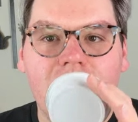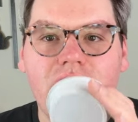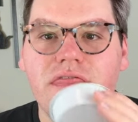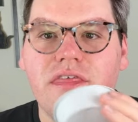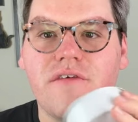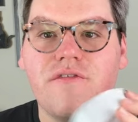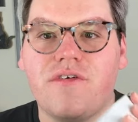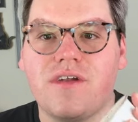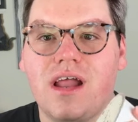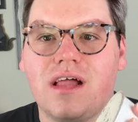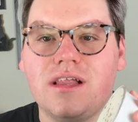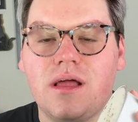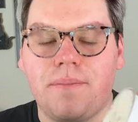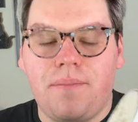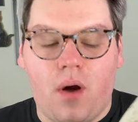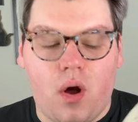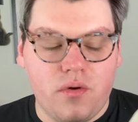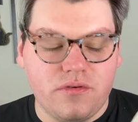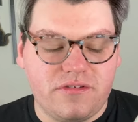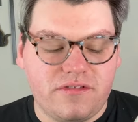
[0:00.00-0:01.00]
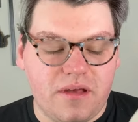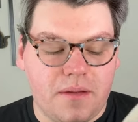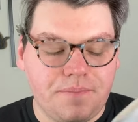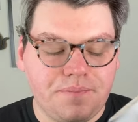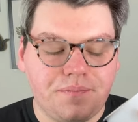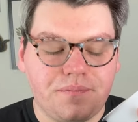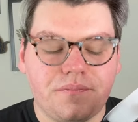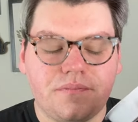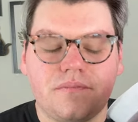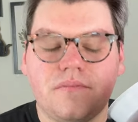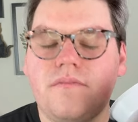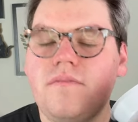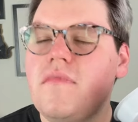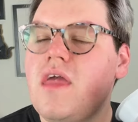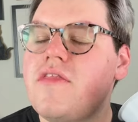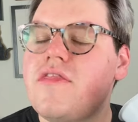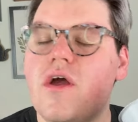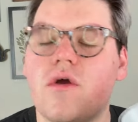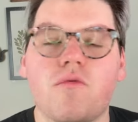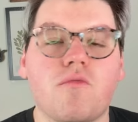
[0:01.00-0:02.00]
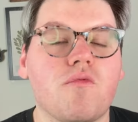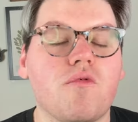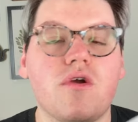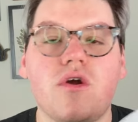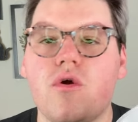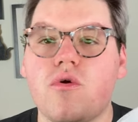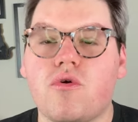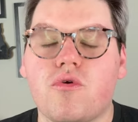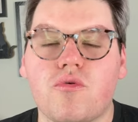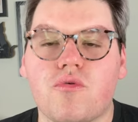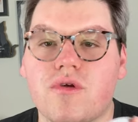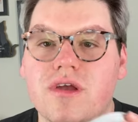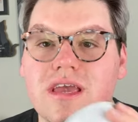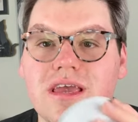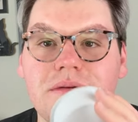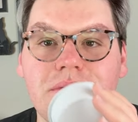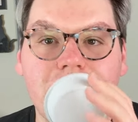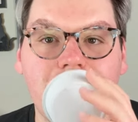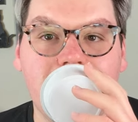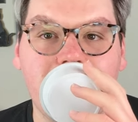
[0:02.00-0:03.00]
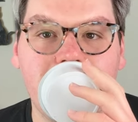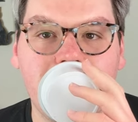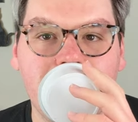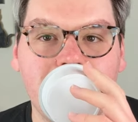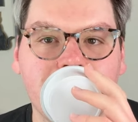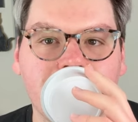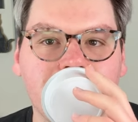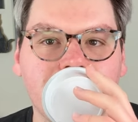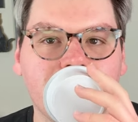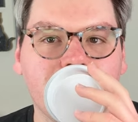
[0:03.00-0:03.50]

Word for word: the vanilla balsam, that real creamy,